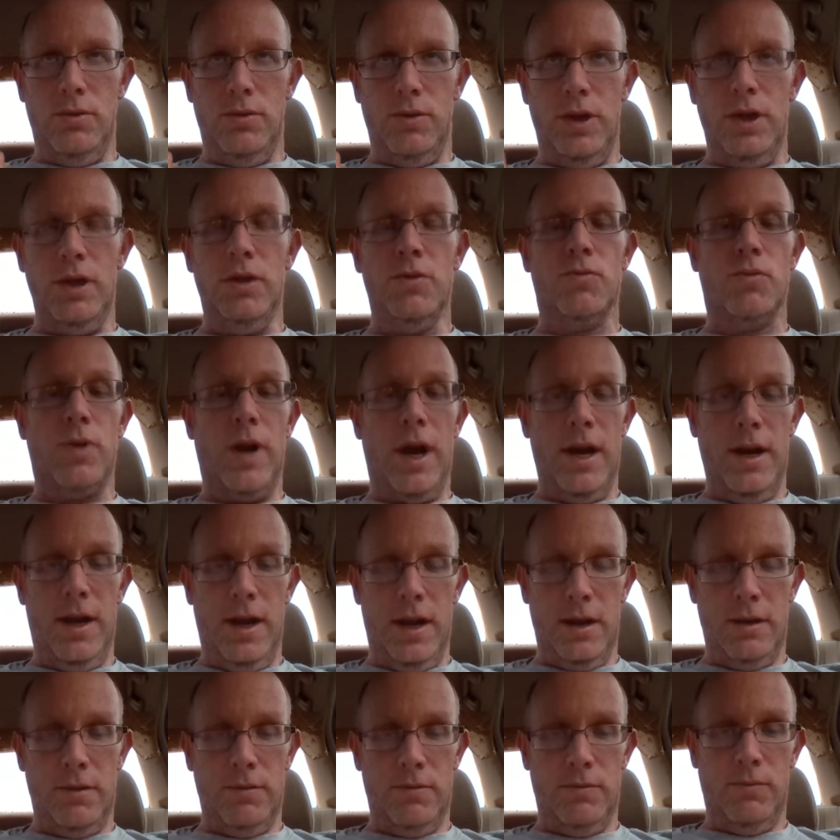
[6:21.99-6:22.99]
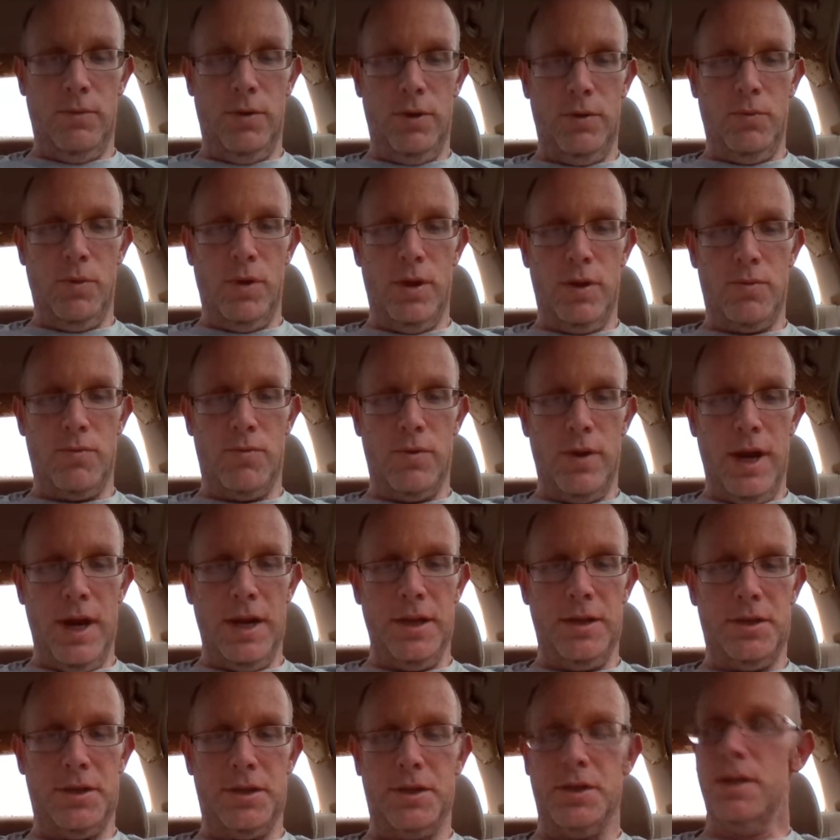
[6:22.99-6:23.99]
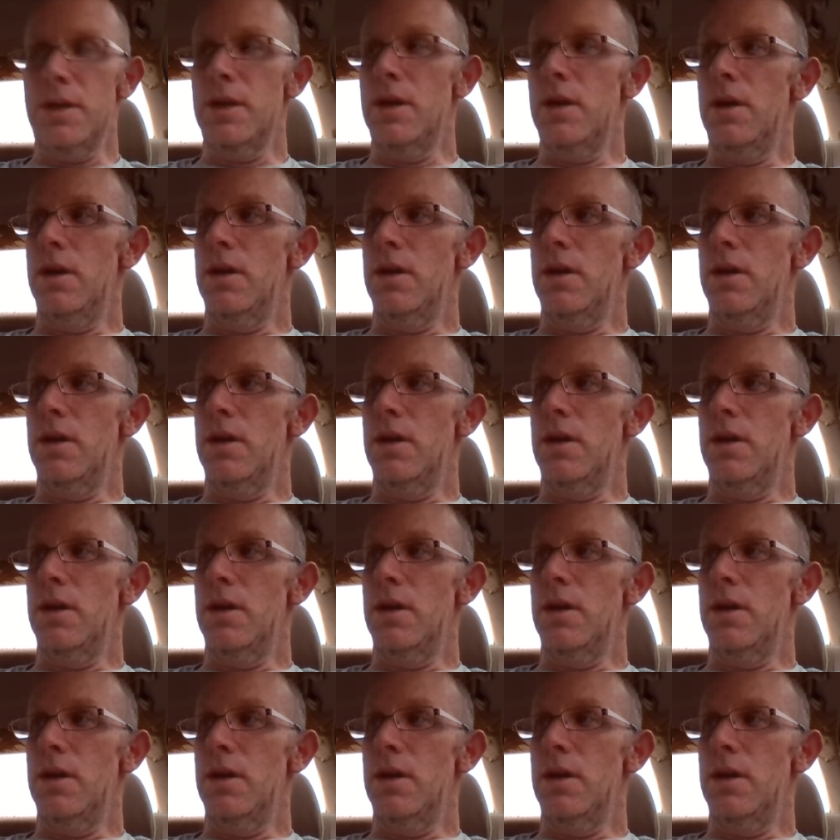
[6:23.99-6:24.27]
in writing, when one writes,